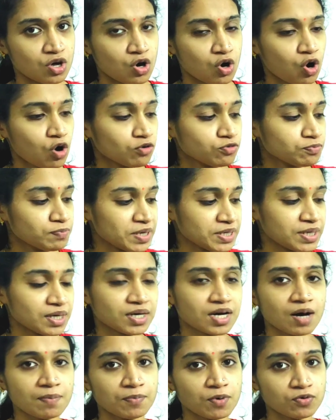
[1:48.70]
of
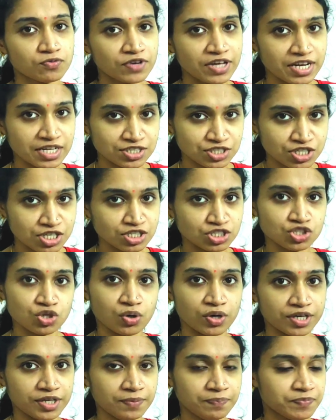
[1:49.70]
metacarpophalangeal
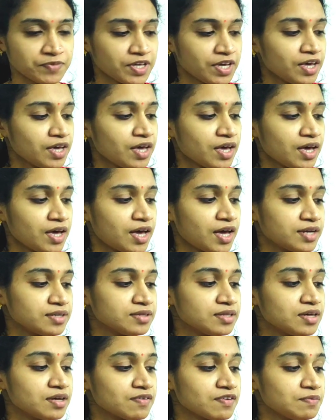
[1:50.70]
joint, and
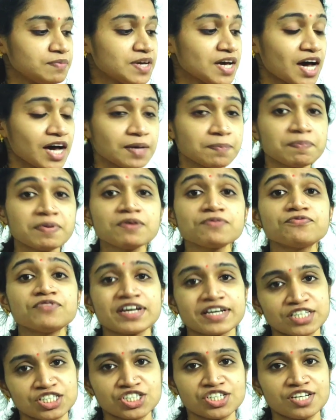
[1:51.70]
there will be
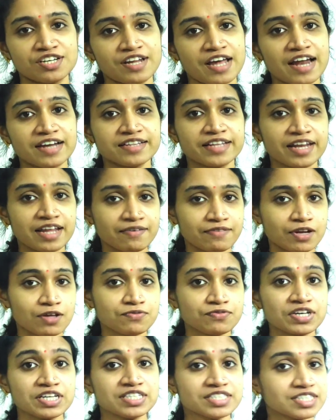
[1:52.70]
hyperflexion at the level
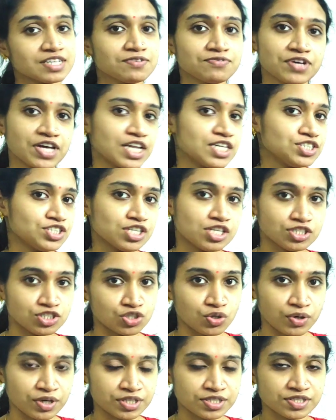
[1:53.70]
of interphalangeal
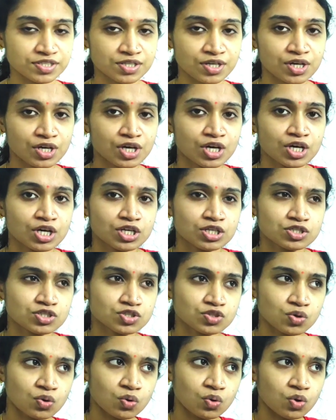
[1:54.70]
joints.
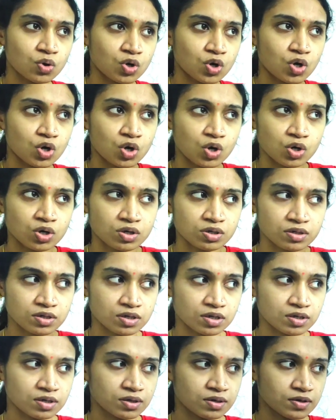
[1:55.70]
So
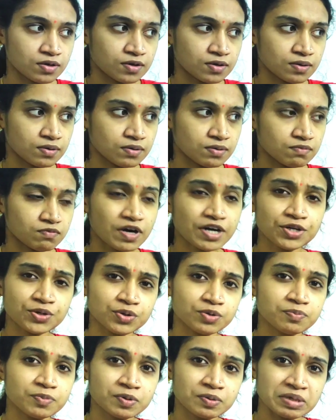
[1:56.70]
what do
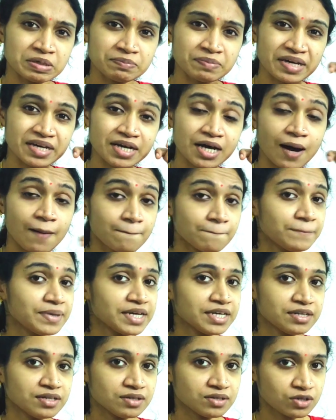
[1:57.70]
you mean by
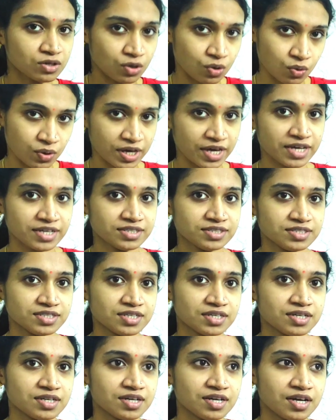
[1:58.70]
complete claw hand,
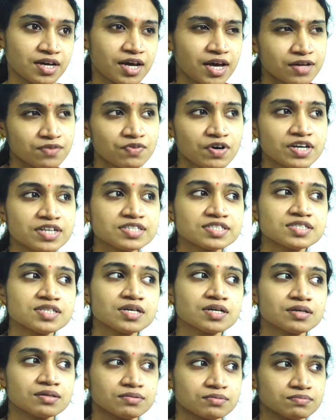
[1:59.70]
and what is
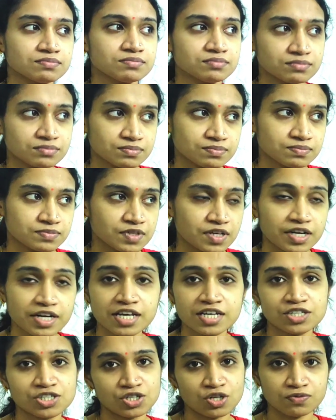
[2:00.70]
the
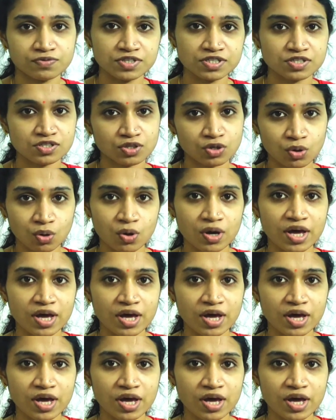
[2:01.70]
relation of this claw